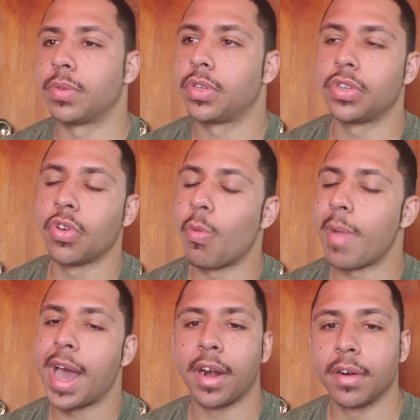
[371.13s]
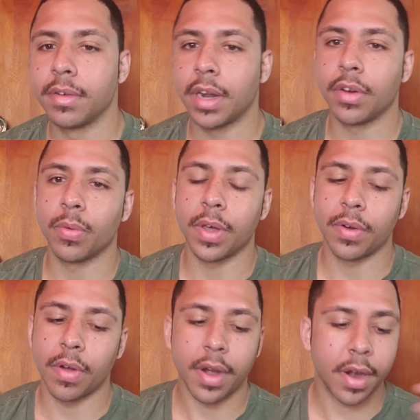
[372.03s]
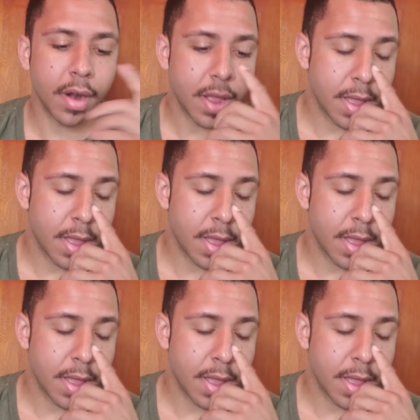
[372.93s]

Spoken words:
which don't matter. I don't know why they're on there.